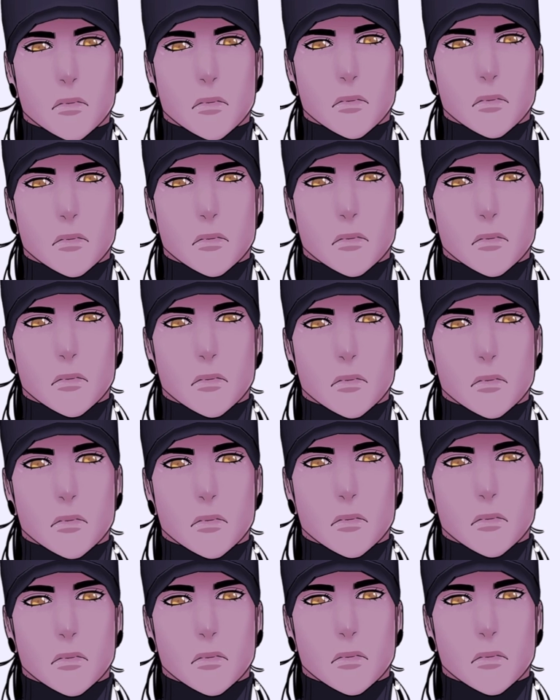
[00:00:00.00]

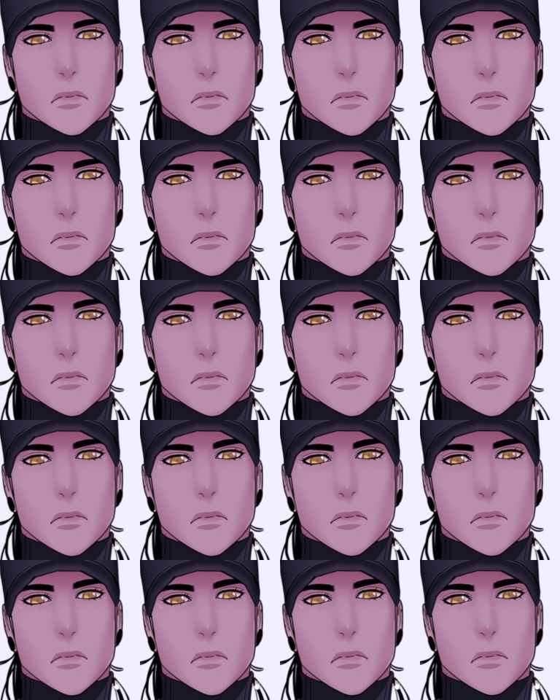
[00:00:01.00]

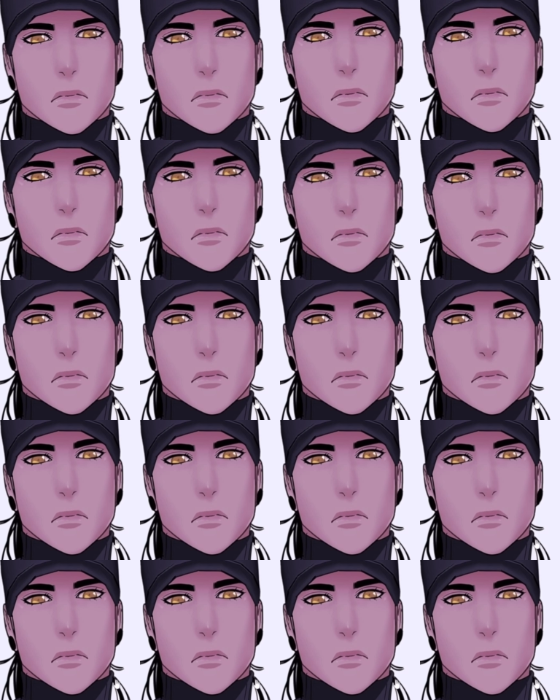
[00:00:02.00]
(no one is talking)